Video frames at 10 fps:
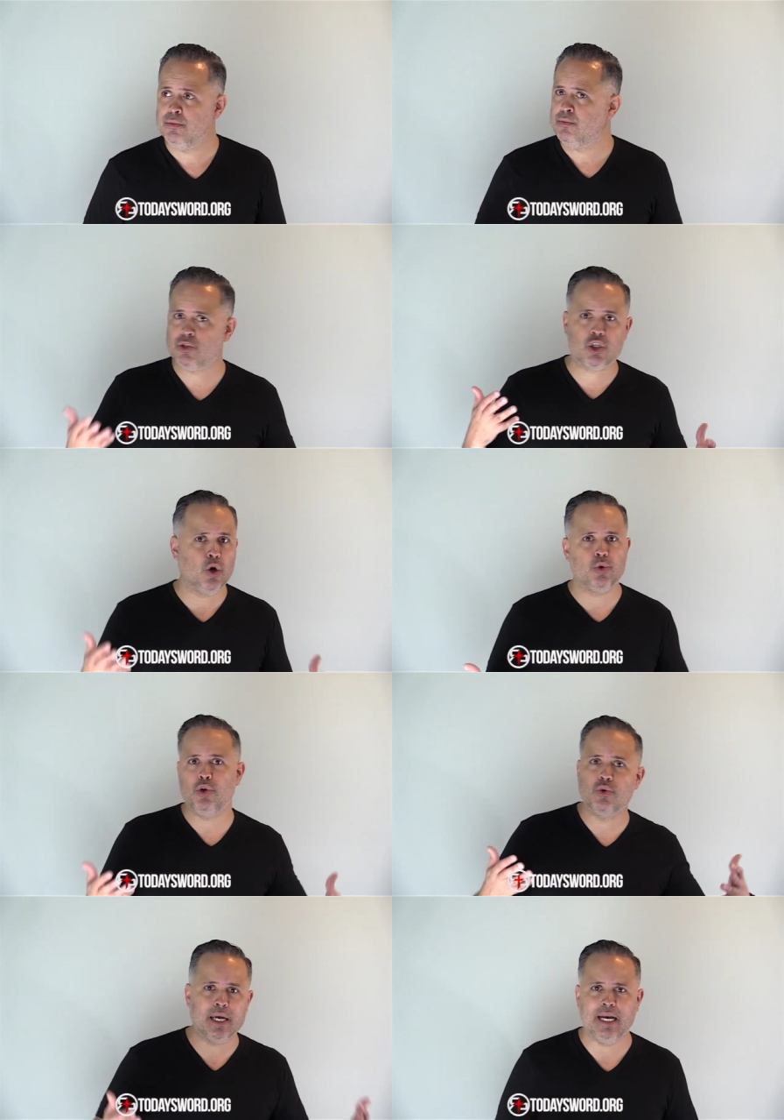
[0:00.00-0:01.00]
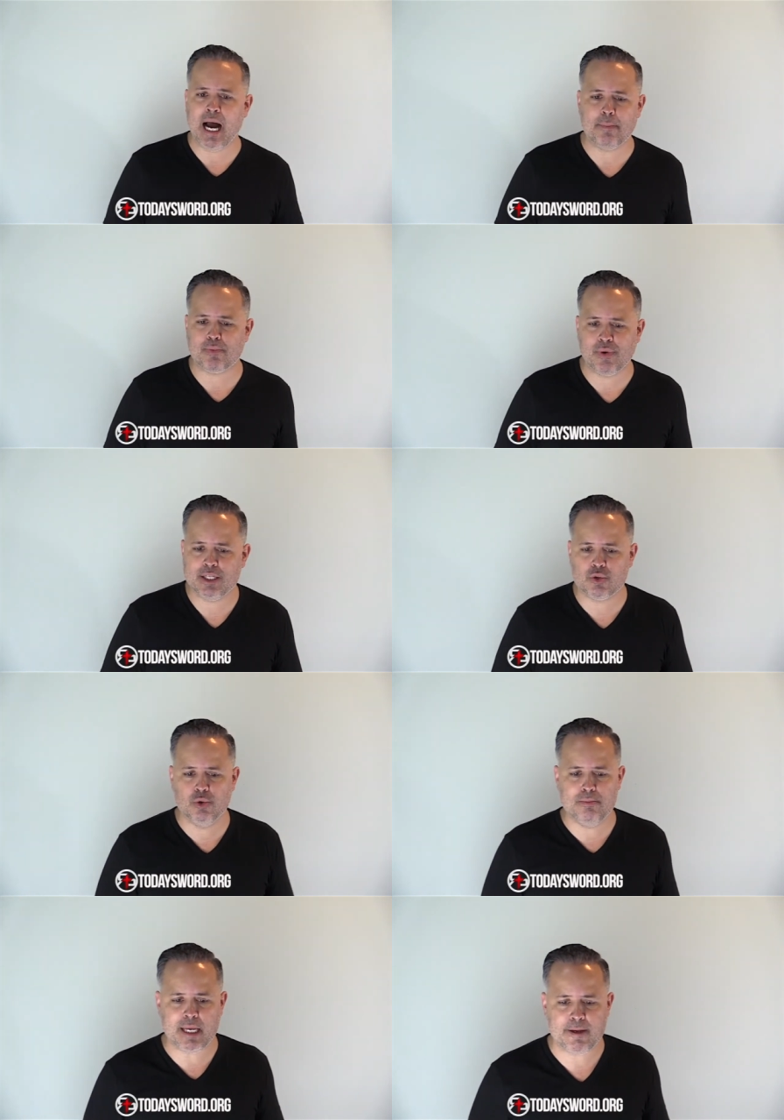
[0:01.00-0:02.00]
so you can operate
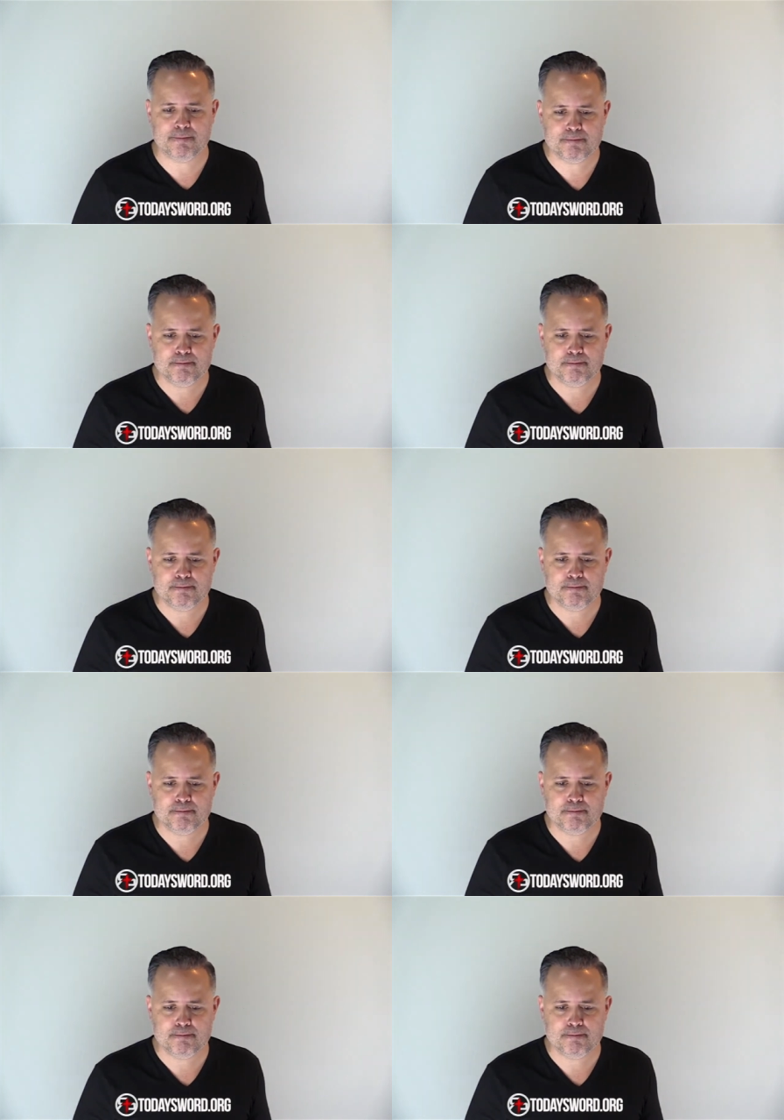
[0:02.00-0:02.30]
through me.